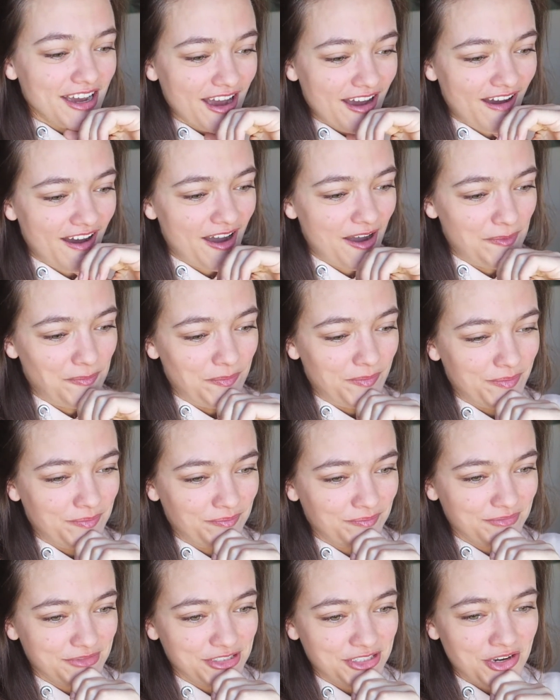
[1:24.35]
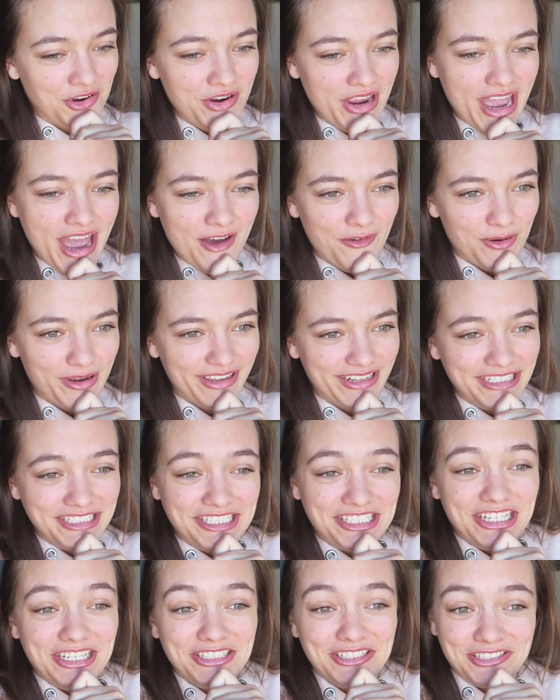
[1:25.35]
Um, so yeah, we're gonna
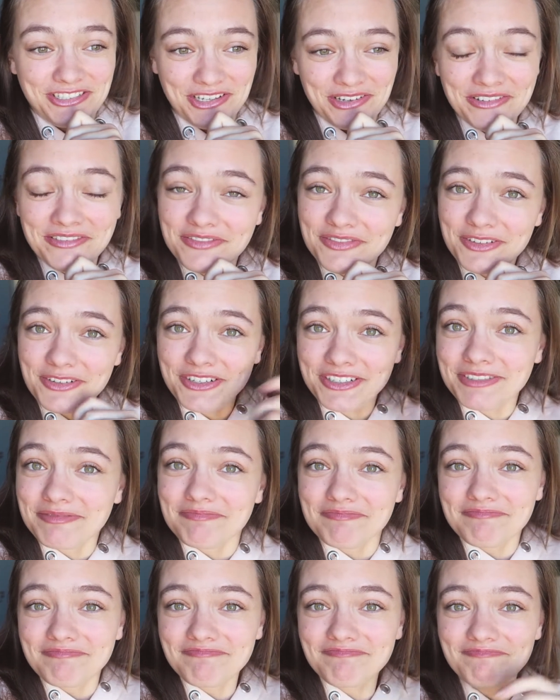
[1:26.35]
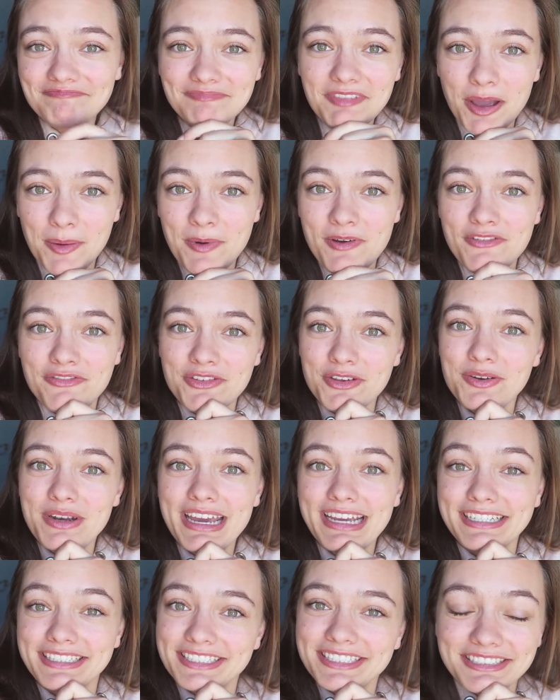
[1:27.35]
see the sun for a few
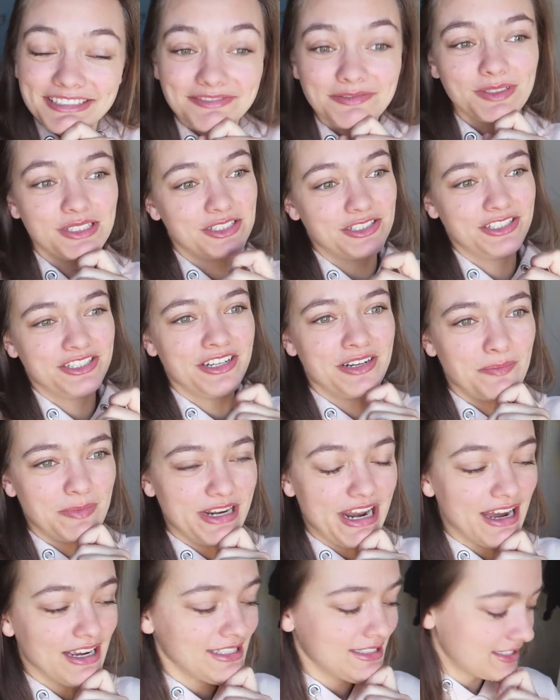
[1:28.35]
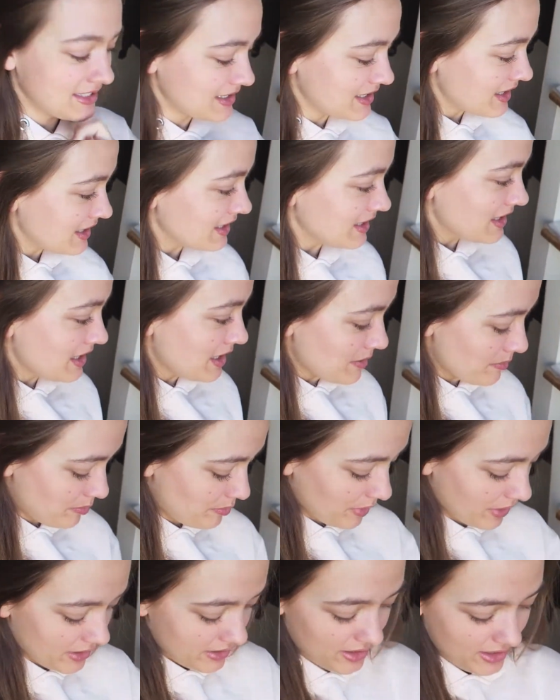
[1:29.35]
days, which is gonna be nice.
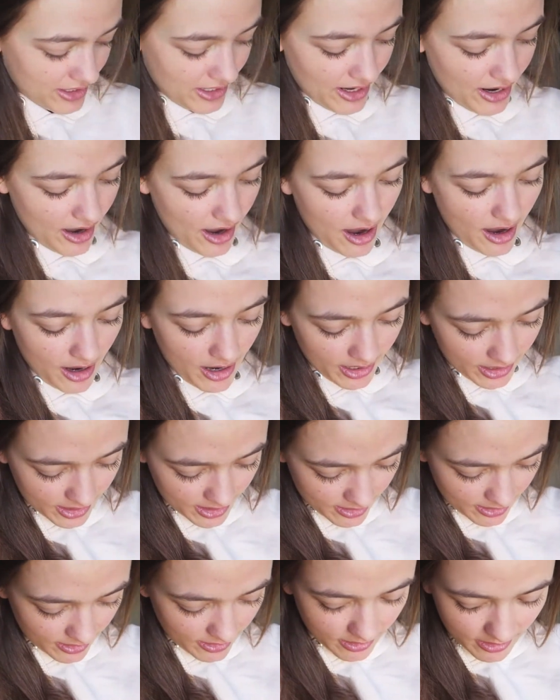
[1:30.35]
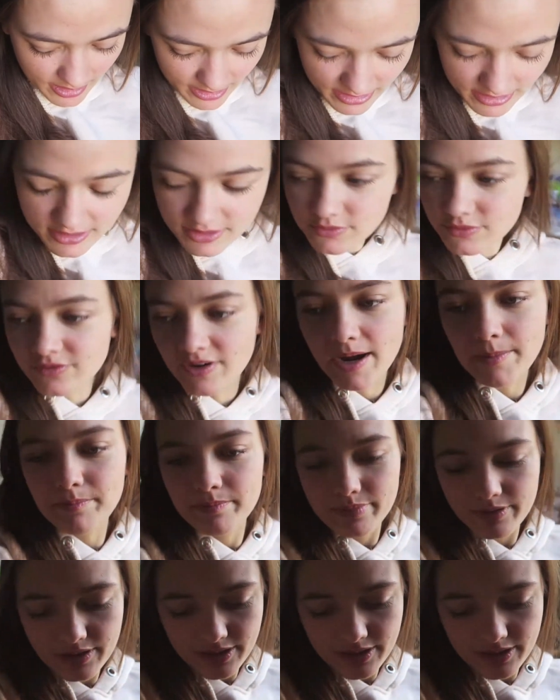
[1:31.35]
But yeah, I uh, I need to wrap